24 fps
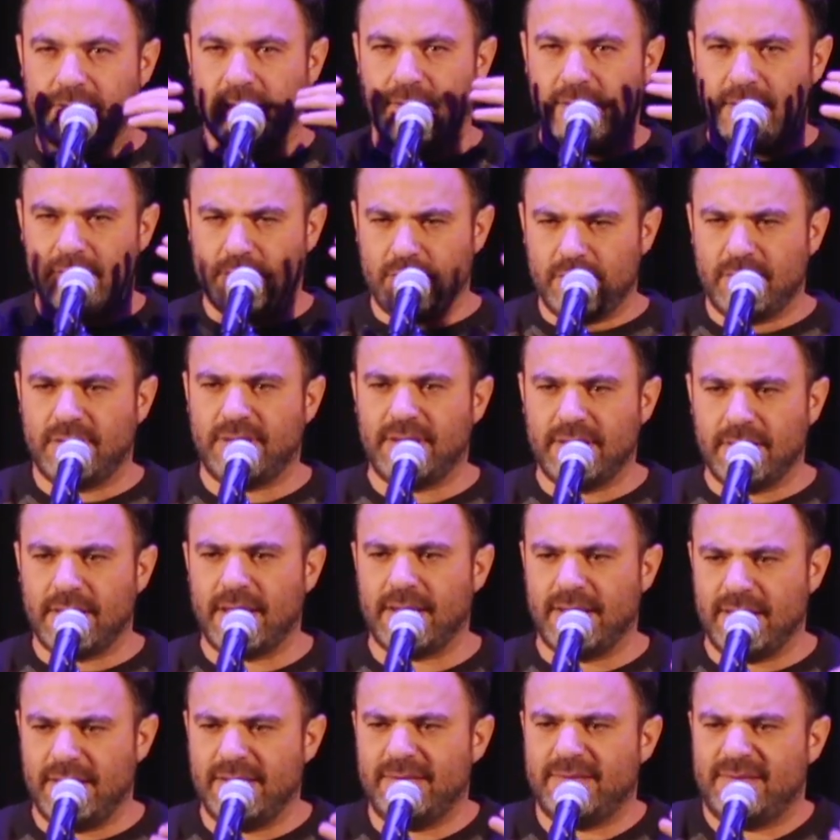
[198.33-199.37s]
and like he's
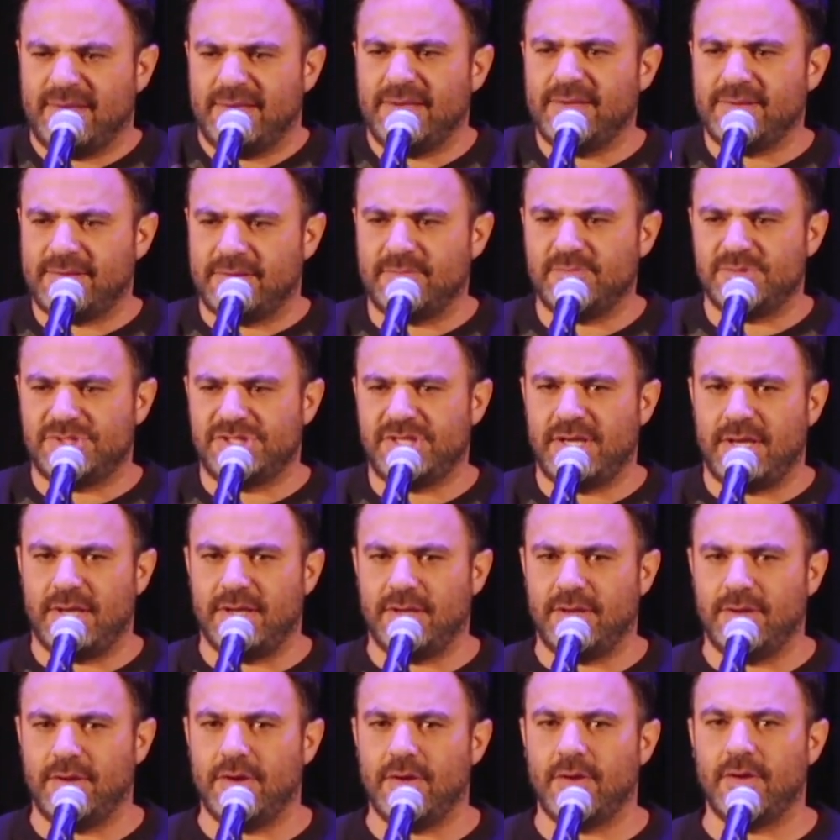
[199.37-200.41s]
seen some shit,
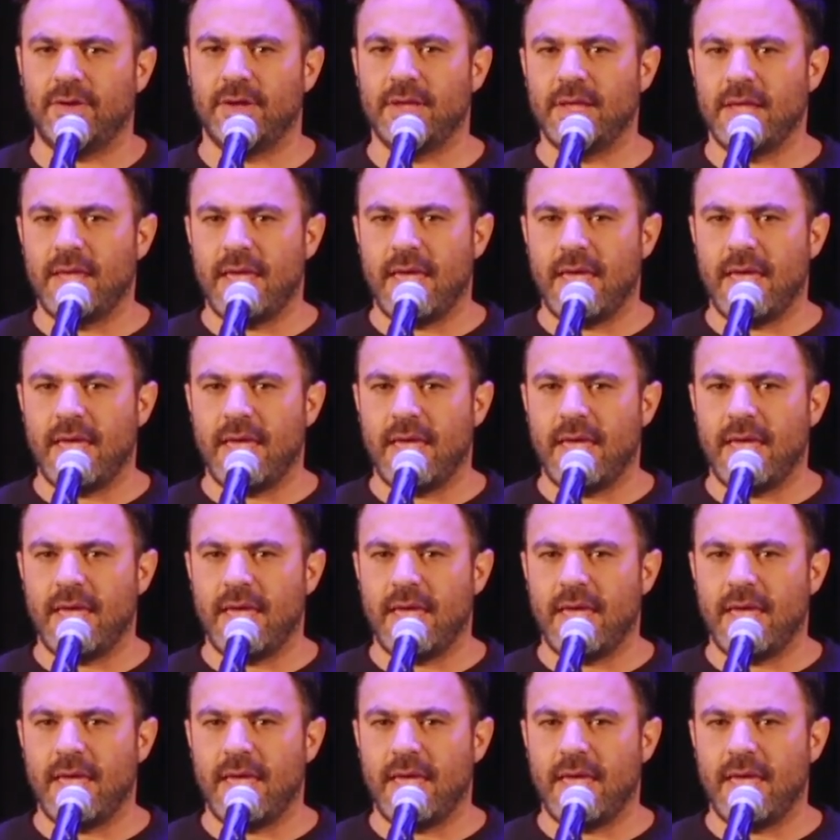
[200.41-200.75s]
you know.